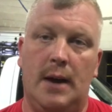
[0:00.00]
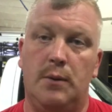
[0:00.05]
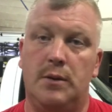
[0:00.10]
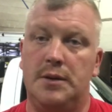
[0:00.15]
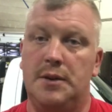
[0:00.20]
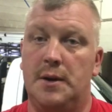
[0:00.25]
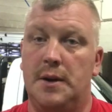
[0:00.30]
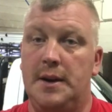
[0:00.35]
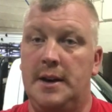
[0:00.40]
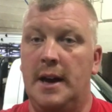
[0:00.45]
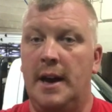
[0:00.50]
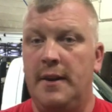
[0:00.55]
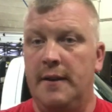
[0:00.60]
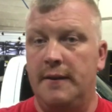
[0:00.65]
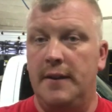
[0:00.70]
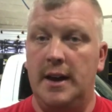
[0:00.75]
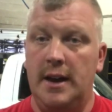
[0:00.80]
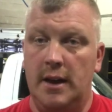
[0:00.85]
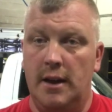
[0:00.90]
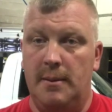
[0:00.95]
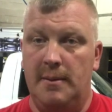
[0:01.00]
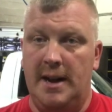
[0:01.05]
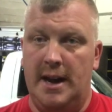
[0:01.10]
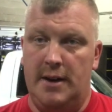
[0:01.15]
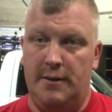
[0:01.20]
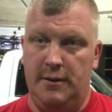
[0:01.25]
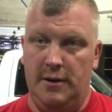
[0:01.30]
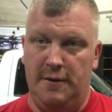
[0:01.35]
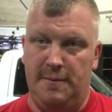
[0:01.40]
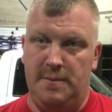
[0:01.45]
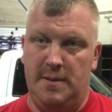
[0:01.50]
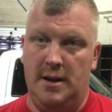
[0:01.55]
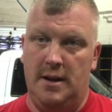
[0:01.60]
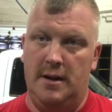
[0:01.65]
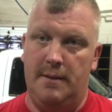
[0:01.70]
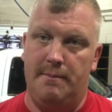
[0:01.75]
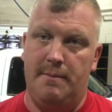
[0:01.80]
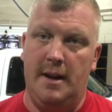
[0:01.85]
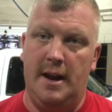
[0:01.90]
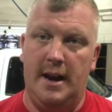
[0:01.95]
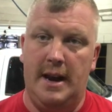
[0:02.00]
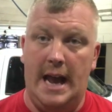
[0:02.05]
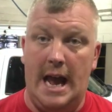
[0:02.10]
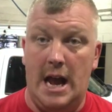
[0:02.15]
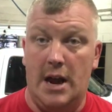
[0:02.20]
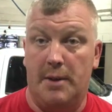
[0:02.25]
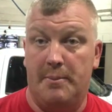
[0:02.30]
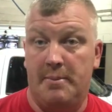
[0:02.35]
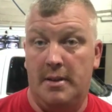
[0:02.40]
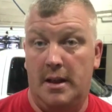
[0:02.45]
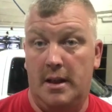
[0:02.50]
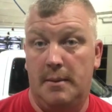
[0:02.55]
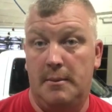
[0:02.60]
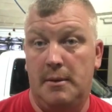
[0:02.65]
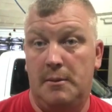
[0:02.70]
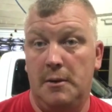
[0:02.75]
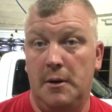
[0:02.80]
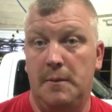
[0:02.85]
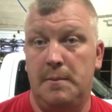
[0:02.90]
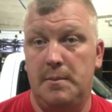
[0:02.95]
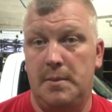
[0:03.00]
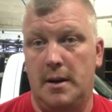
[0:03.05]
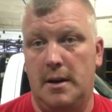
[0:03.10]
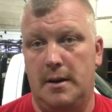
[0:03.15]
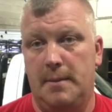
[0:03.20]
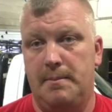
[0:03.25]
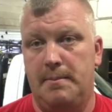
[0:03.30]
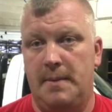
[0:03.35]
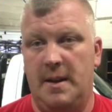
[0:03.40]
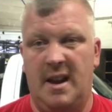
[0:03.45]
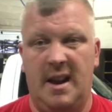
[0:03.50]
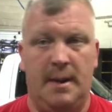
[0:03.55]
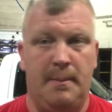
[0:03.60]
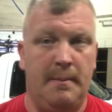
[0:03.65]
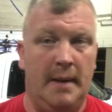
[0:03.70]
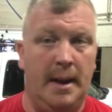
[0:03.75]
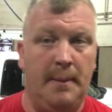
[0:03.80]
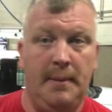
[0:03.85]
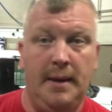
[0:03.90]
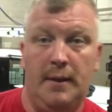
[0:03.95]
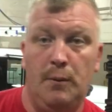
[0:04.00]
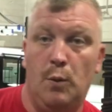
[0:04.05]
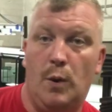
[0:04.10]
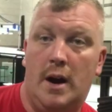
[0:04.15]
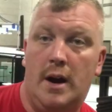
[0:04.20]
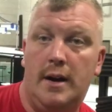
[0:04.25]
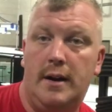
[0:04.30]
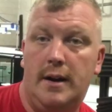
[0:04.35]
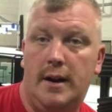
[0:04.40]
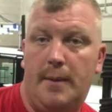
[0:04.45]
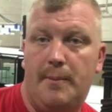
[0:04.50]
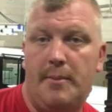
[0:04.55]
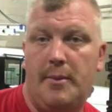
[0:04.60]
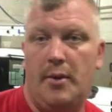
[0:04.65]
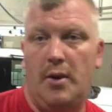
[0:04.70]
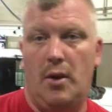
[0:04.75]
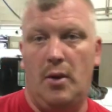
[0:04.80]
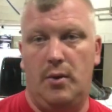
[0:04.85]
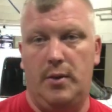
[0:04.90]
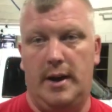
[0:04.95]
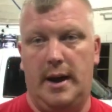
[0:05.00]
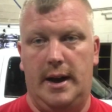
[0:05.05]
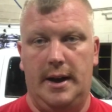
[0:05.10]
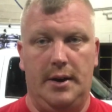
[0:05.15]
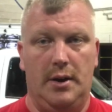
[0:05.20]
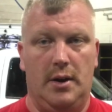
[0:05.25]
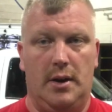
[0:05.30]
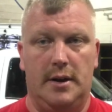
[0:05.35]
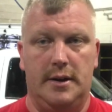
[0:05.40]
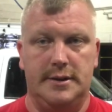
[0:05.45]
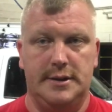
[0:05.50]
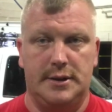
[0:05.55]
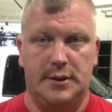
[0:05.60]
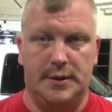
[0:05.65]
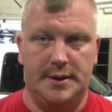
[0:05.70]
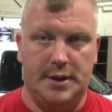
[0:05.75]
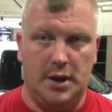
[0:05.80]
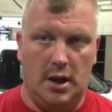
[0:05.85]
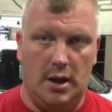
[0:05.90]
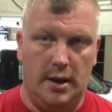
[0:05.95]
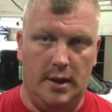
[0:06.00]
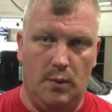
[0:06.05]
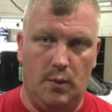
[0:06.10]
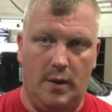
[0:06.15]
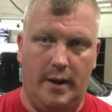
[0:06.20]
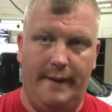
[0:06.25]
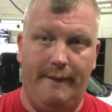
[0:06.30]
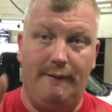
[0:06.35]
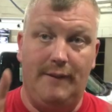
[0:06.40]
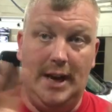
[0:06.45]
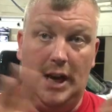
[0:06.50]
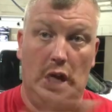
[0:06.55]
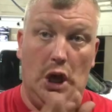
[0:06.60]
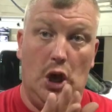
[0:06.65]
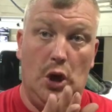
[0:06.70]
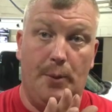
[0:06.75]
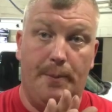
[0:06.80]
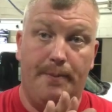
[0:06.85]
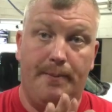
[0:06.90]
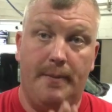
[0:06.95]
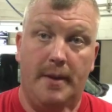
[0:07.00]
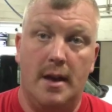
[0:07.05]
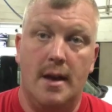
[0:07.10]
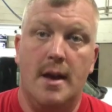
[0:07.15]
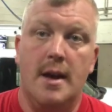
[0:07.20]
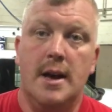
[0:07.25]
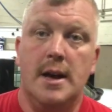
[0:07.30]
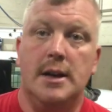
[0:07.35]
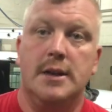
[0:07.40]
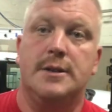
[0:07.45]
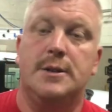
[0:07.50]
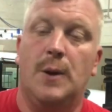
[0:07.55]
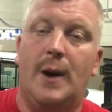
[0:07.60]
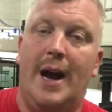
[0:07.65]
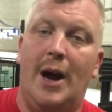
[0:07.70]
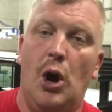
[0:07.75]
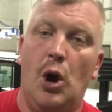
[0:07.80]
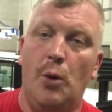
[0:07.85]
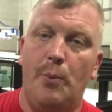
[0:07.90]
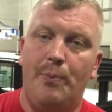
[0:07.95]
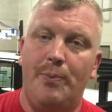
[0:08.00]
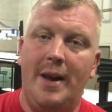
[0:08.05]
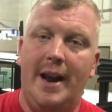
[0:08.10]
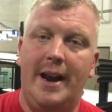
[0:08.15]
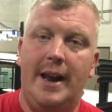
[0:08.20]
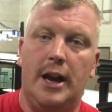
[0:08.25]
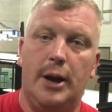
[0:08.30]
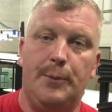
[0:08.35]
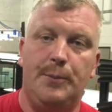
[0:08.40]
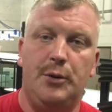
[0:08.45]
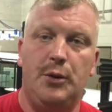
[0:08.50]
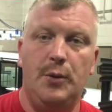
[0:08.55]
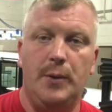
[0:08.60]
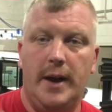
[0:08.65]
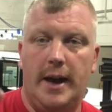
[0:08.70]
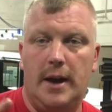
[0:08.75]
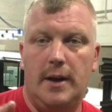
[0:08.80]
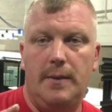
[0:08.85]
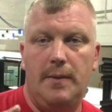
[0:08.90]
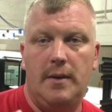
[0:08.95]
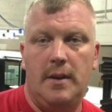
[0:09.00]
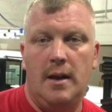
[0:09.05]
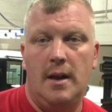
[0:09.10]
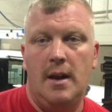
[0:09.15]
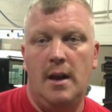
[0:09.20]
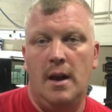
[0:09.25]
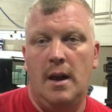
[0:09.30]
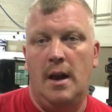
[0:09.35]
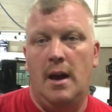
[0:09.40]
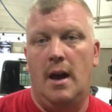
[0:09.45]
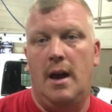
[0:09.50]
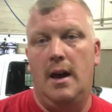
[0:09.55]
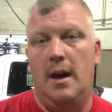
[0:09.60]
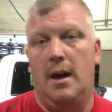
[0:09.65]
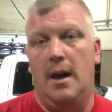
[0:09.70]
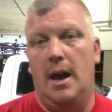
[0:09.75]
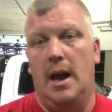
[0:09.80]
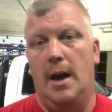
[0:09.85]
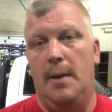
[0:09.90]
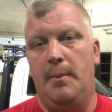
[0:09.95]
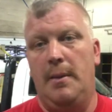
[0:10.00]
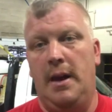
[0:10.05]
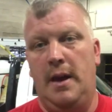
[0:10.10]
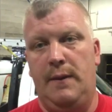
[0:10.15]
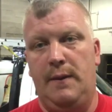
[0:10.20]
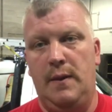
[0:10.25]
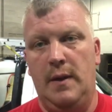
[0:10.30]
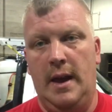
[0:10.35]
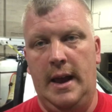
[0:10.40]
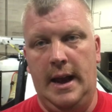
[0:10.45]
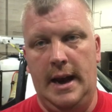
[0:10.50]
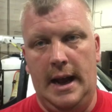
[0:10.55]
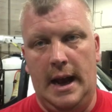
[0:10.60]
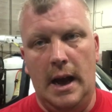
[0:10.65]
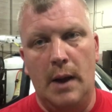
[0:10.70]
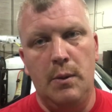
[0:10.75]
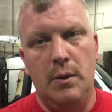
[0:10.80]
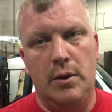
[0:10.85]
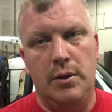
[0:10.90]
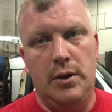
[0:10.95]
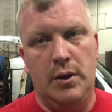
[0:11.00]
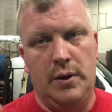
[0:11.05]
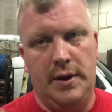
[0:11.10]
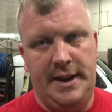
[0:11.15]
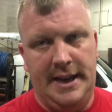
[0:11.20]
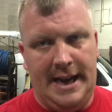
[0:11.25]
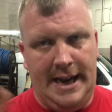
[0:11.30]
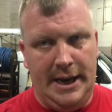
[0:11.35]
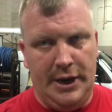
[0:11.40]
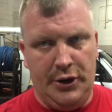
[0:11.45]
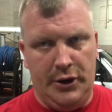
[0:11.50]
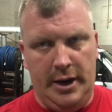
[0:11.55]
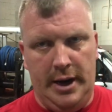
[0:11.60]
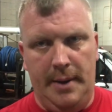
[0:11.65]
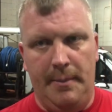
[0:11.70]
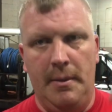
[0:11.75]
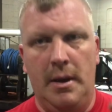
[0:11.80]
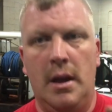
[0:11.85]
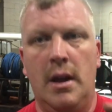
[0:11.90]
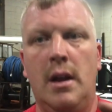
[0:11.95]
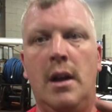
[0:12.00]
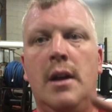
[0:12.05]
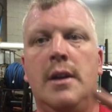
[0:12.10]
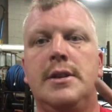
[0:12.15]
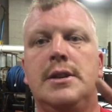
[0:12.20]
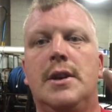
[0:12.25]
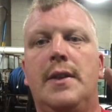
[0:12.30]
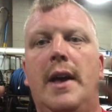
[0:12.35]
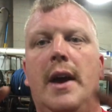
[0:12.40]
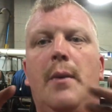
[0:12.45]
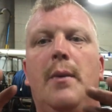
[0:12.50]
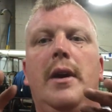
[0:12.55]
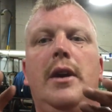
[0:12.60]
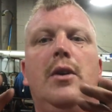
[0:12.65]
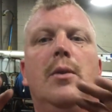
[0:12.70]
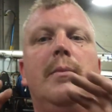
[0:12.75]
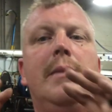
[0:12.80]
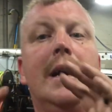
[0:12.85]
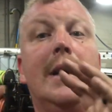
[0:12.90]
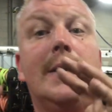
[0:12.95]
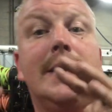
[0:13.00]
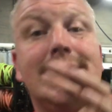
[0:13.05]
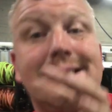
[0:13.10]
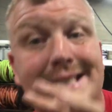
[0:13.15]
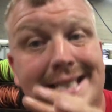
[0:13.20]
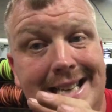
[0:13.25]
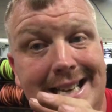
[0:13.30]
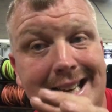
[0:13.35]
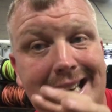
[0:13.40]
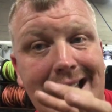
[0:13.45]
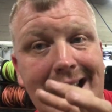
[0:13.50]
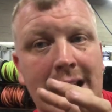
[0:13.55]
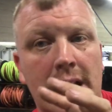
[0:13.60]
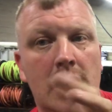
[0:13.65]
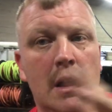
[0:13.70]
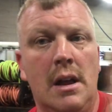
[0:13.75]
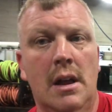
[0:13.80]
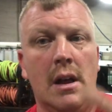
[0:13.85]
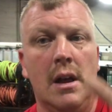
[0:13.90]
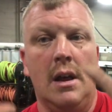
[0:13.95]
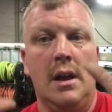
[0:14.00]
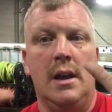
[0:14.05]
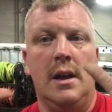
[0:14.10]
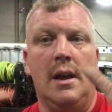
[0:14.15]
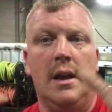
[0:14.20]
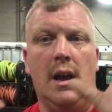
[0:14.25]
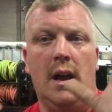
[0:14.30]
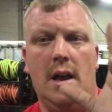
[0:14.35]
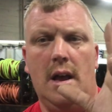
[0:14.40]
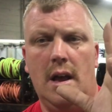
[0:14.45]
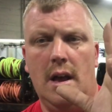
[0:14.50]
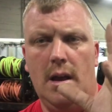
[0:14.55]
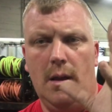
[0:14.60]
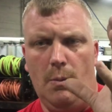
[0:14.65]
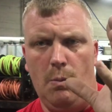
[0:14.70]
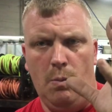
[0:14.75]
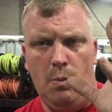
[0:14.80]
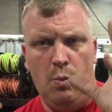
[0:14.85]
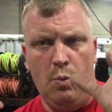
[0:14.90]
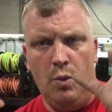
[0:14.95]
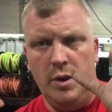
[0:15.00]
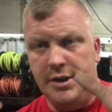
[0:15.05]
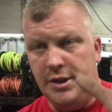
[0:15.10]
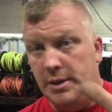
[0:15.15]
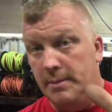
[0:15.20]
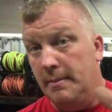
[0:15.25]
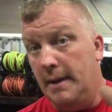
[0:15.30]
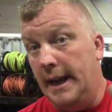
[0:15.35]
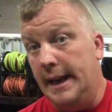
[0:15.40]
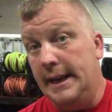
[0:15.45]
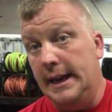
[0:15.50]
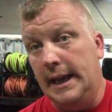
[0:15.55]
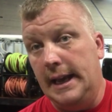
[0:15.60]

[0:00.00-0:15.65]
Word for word: I will do another video about a roof pump and how to plumb a roof pump, and maybe wire it up to the whole nine yards, so it's all in one video. So I hope that helps you out. Um, if, and I will do a diagram, so that way you'll be able to see um, what you might